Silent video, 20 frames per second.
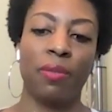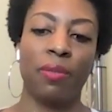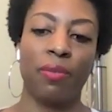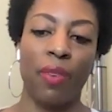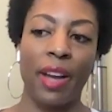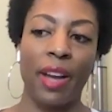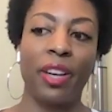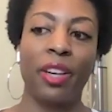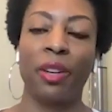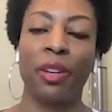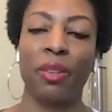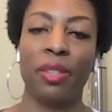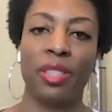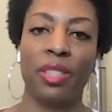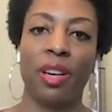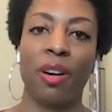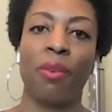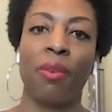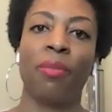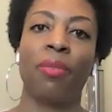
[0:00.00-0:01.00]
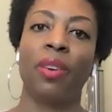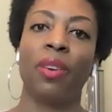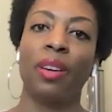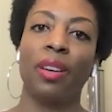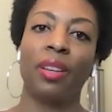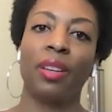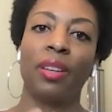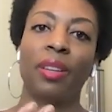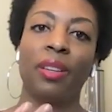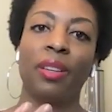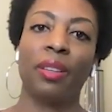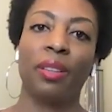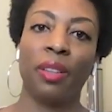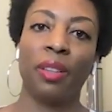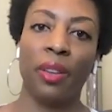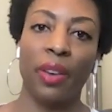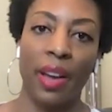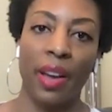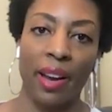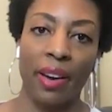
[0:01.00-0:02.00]
finding yourself,
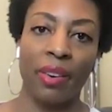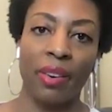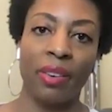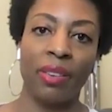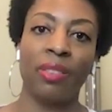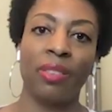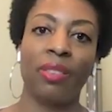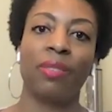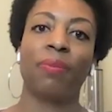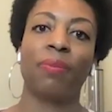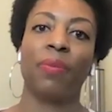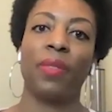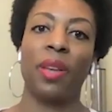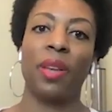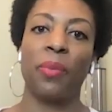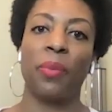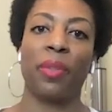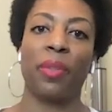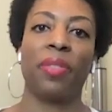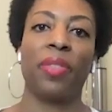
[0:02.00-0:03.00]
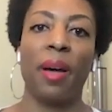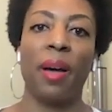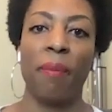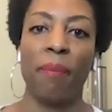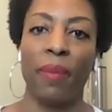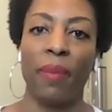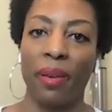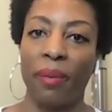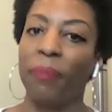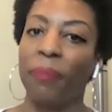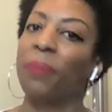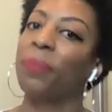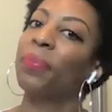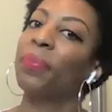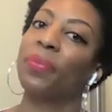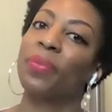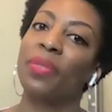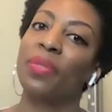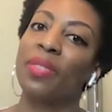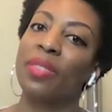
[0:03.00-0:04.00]
your hair, and what that meant.
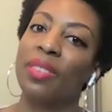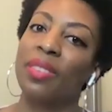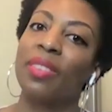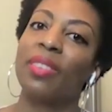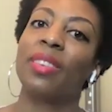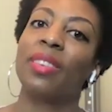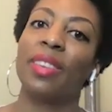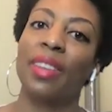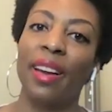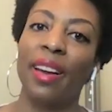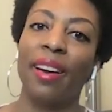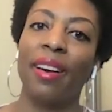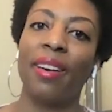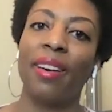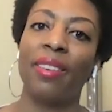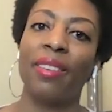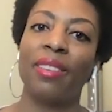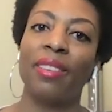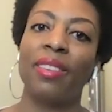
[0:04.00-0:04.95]
Yeah.